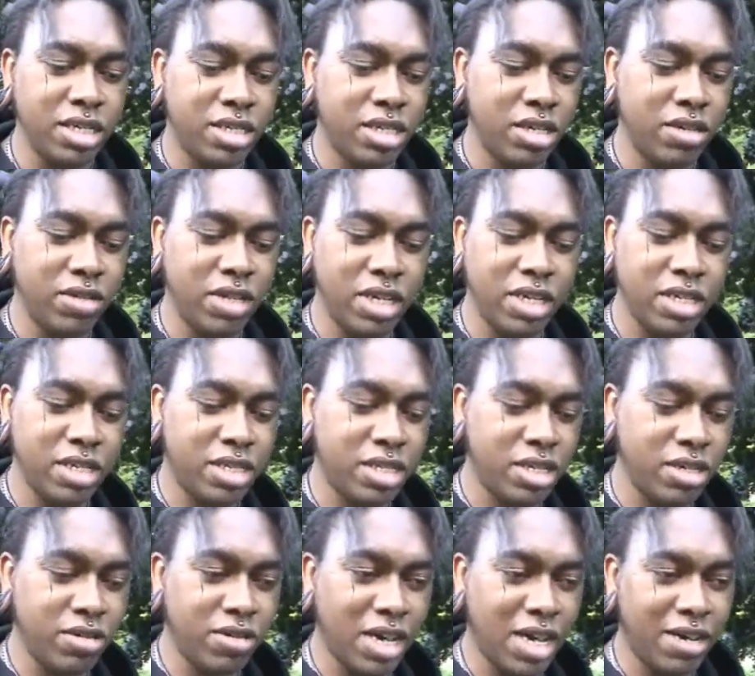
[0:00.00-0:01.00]
so
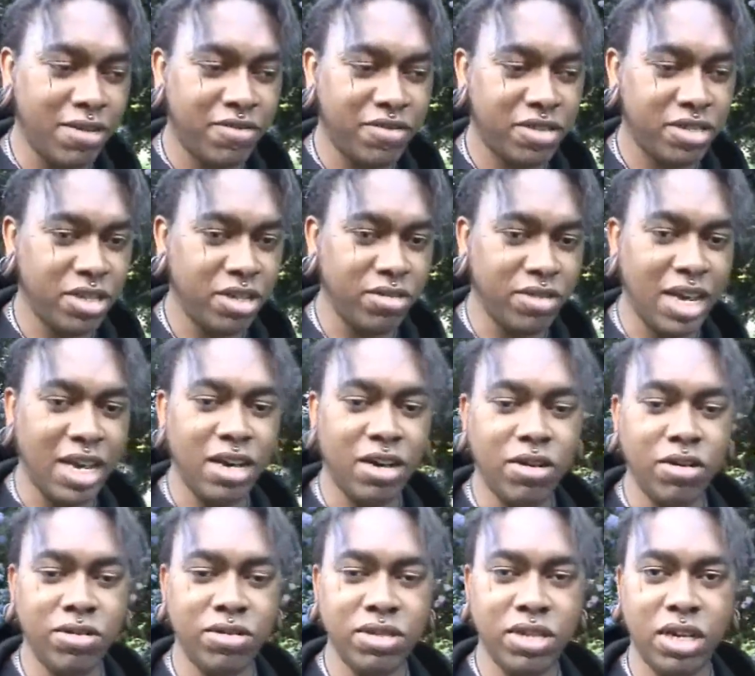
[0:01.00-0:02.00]
that
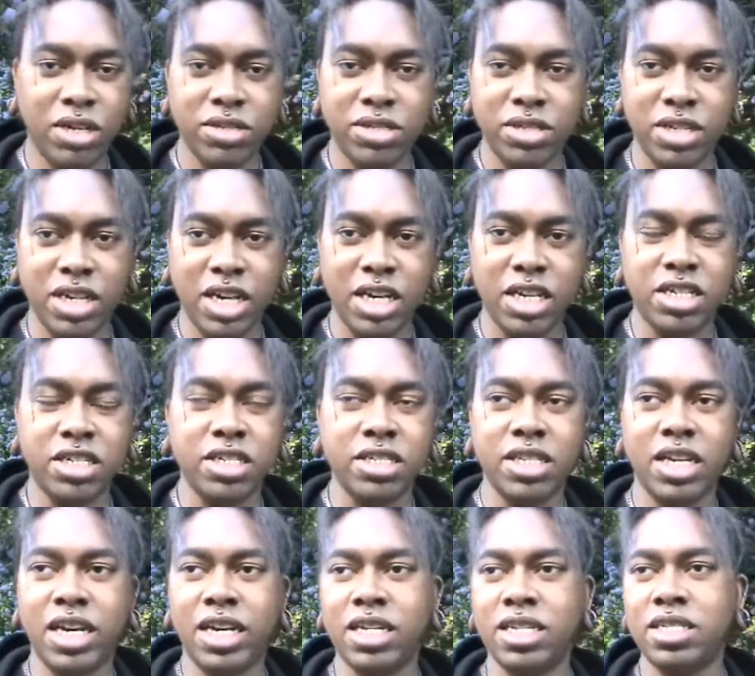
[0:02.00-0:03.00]
whole
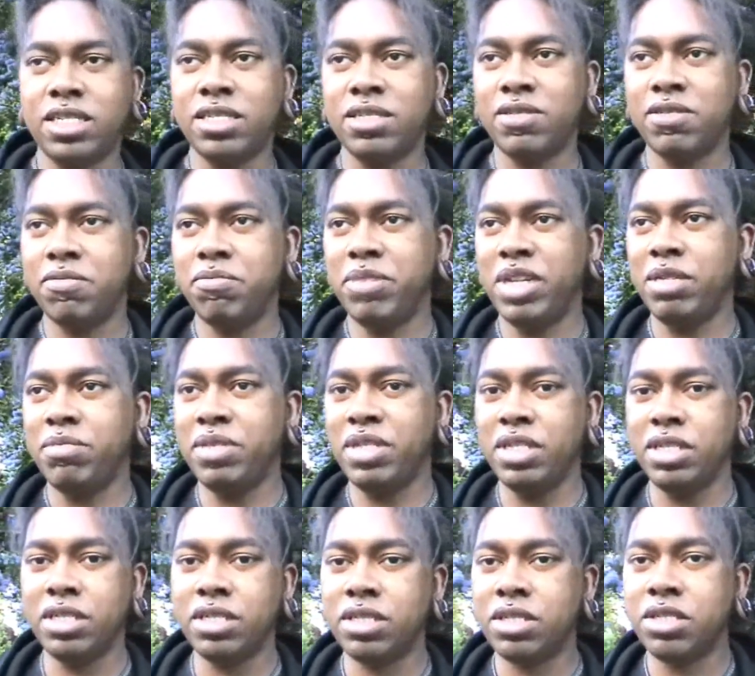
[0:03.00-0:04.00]
altercation lasts
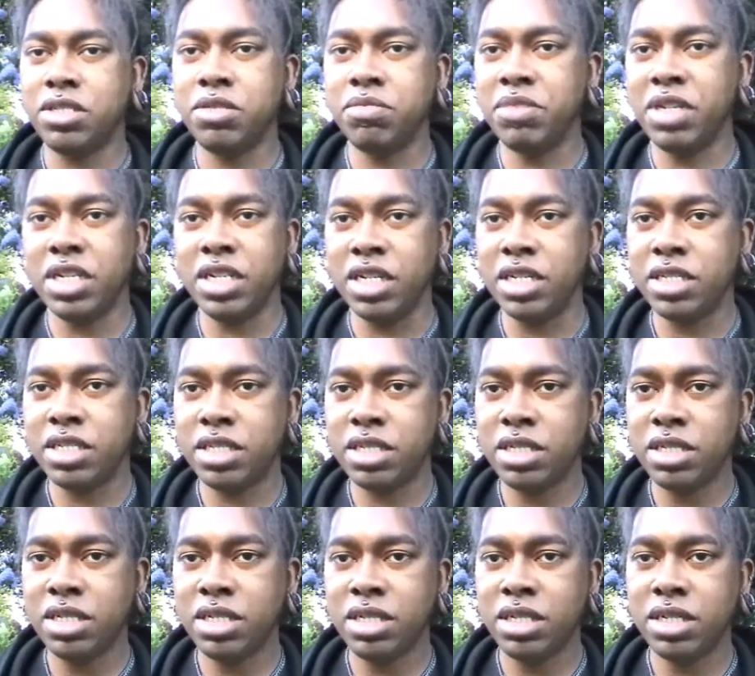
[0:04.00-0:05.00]
maybe 2
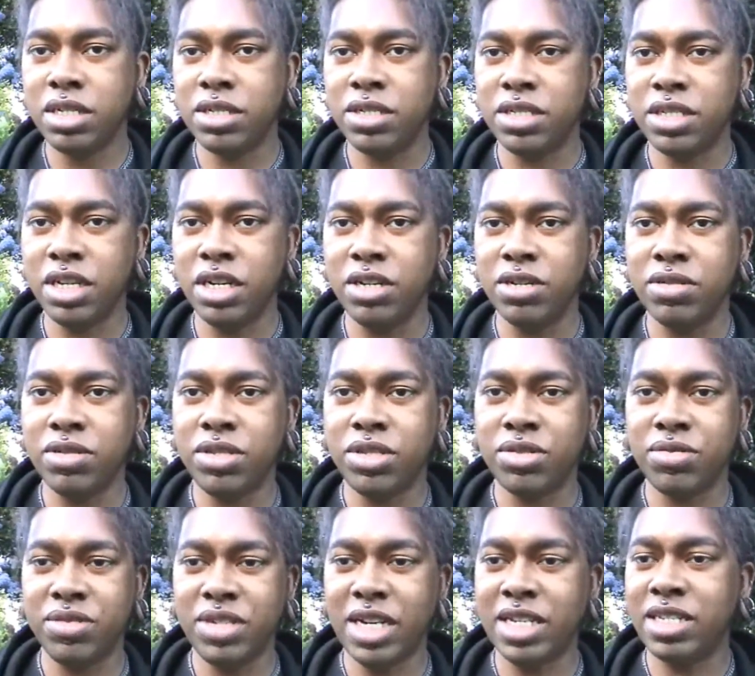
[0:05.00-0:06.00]
minutes or so,
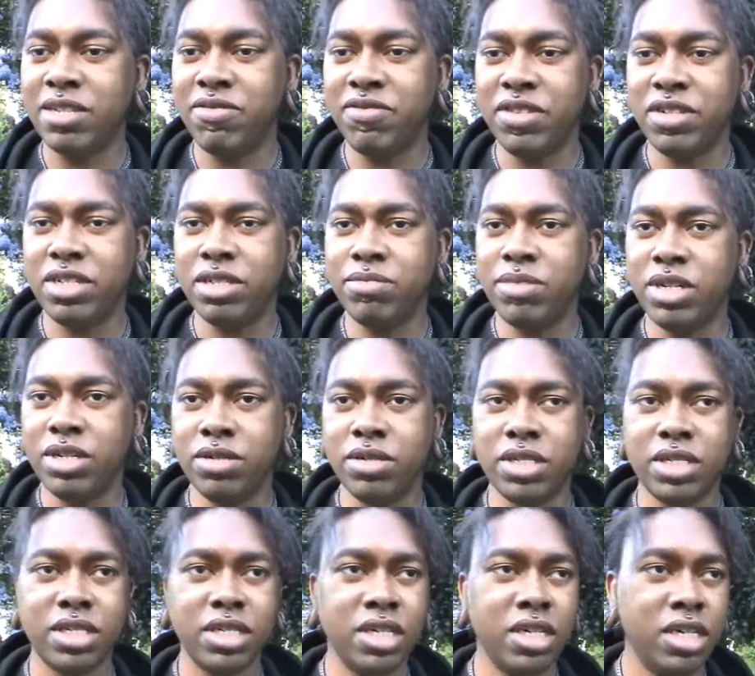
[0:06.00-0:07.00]
3 at the very
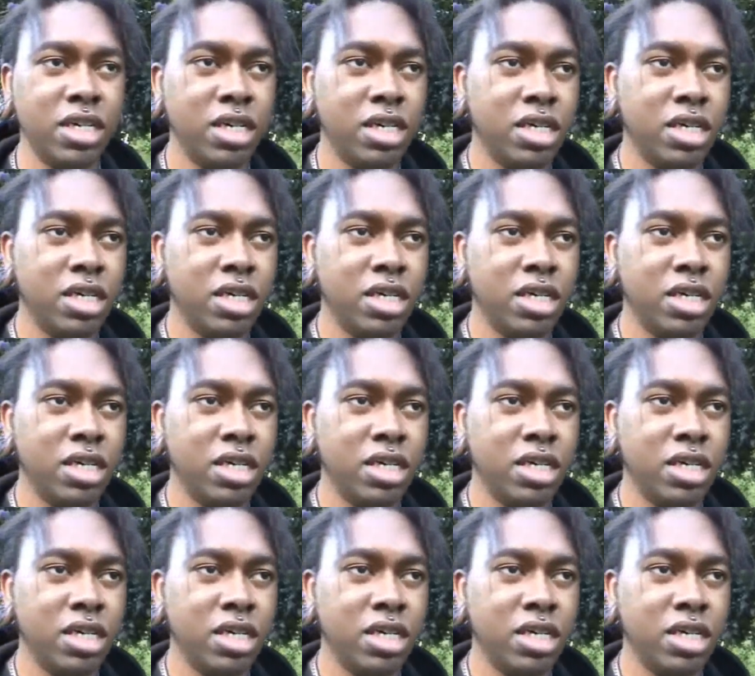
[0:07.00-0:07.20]
most,